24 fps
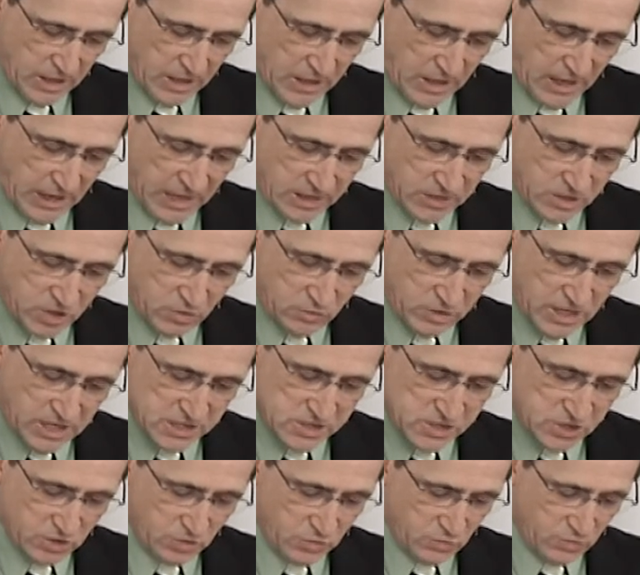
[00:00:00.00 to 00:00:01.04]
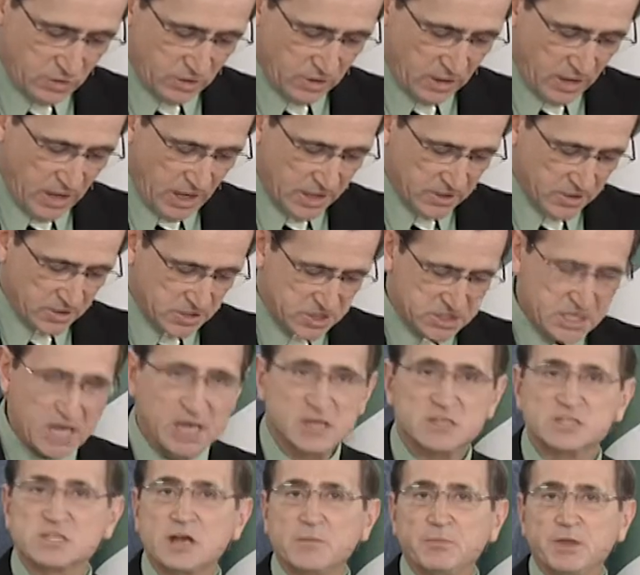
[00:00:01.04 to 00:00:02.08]
and you need to
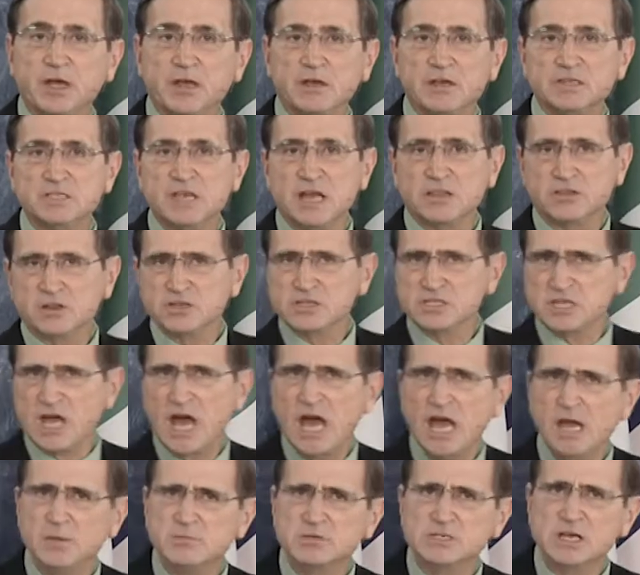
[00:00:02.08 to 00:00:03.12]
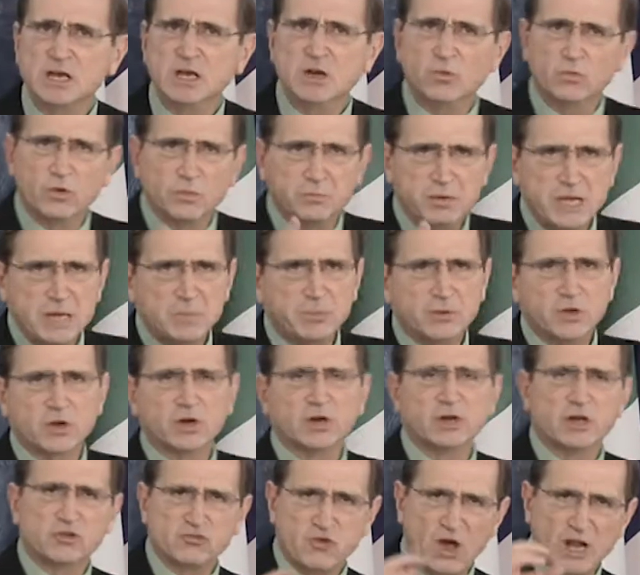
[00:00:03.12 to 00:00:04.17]
understand something, is that there's times where people are
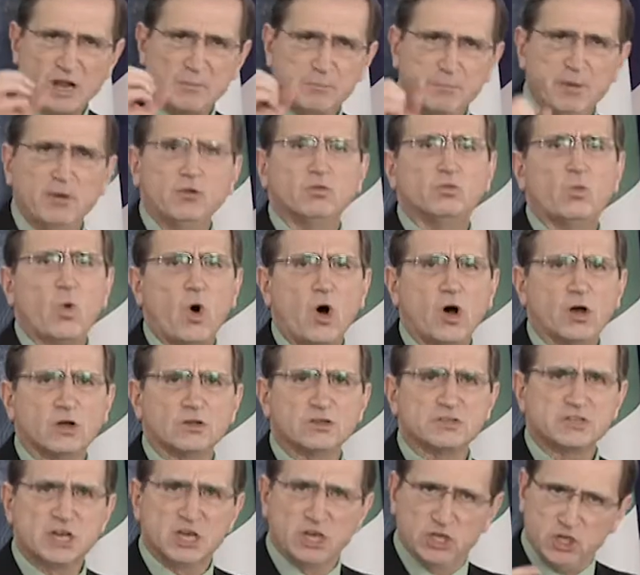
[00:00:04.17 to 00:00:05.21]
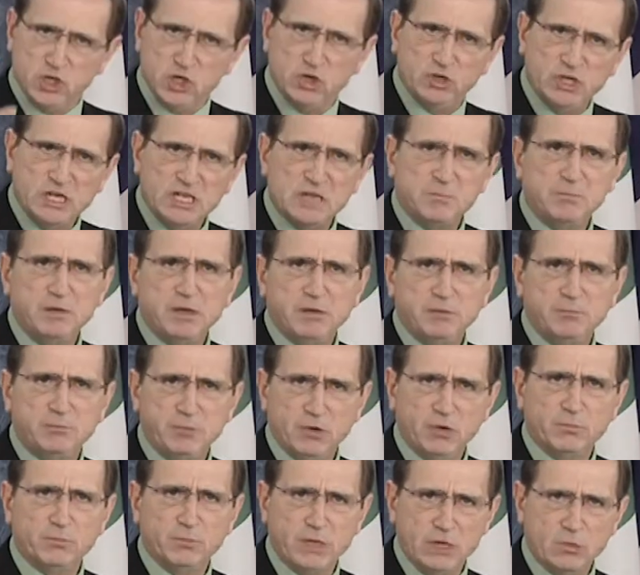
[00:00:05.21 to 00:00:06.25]
going to try to build walls. You need to
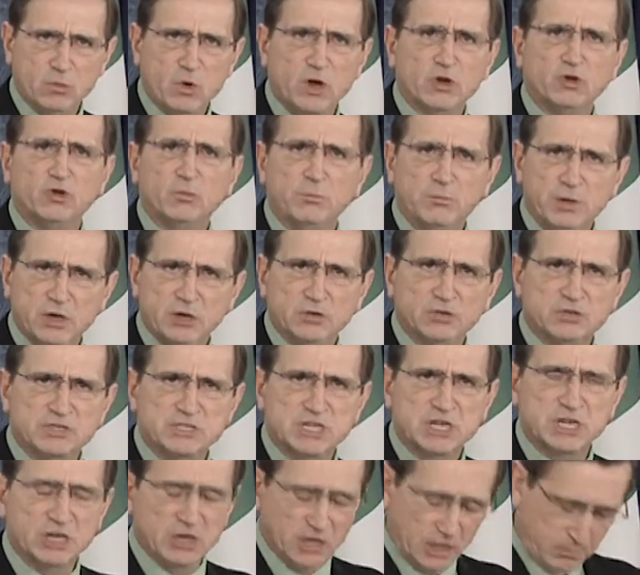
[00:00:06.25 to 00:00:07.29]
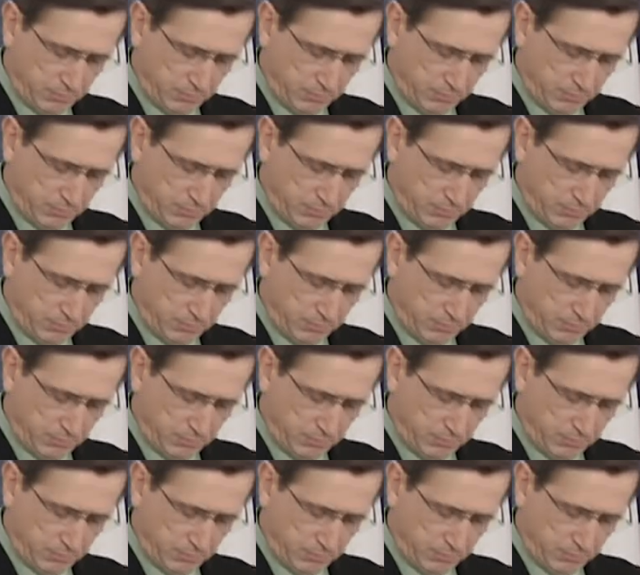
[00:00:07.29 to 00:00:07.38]
be one who builds a